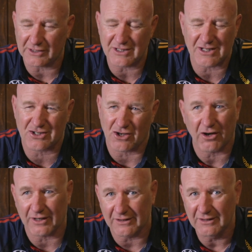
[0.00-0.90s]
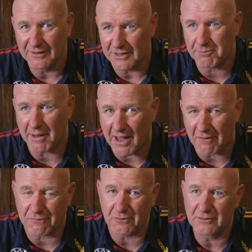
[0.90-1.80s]
and he's exciting. He's
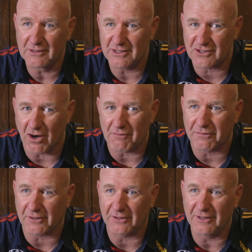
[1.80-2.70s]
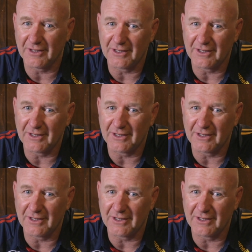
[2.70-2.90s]
powerful. He's confident.